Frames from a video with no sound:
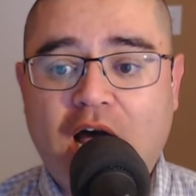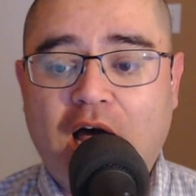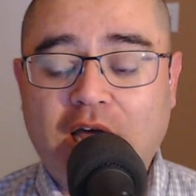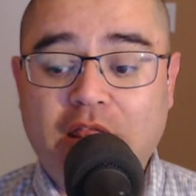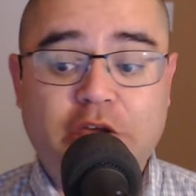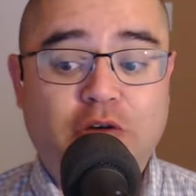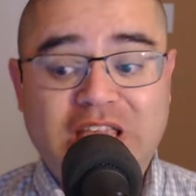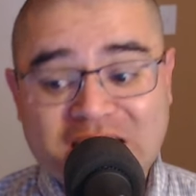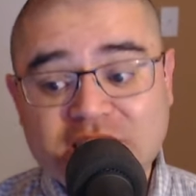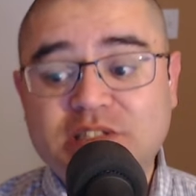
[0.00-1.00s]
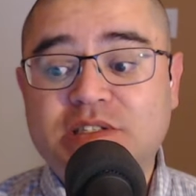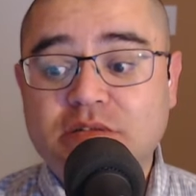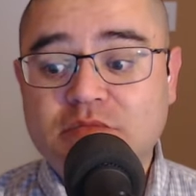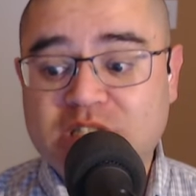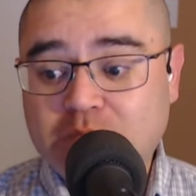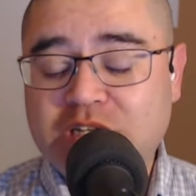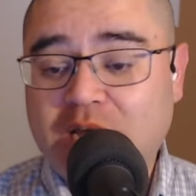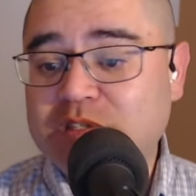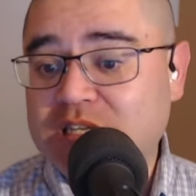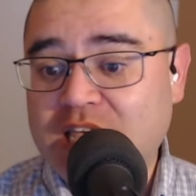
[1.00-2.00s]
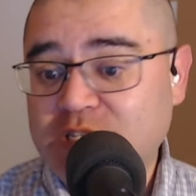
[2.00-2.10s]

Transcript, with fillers: Uh, there is sometimes the